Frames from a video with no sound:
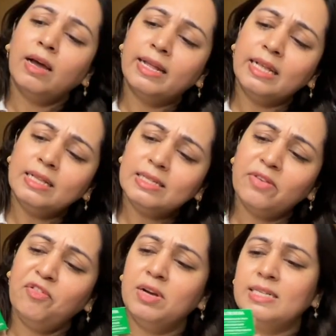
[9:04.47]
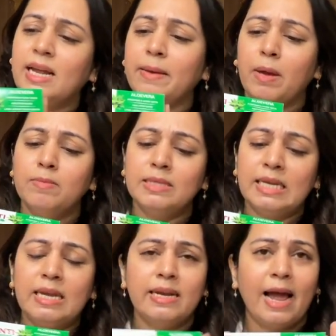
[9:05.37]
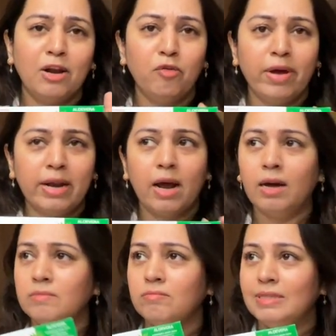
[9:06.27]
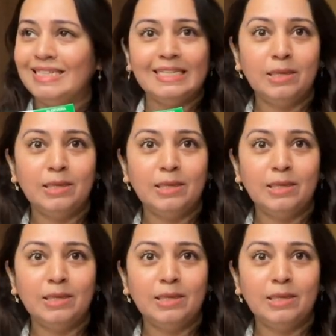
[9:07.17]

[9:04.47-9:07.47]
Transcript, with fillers: I think this is the first time I'm seeing an aloe vera teeth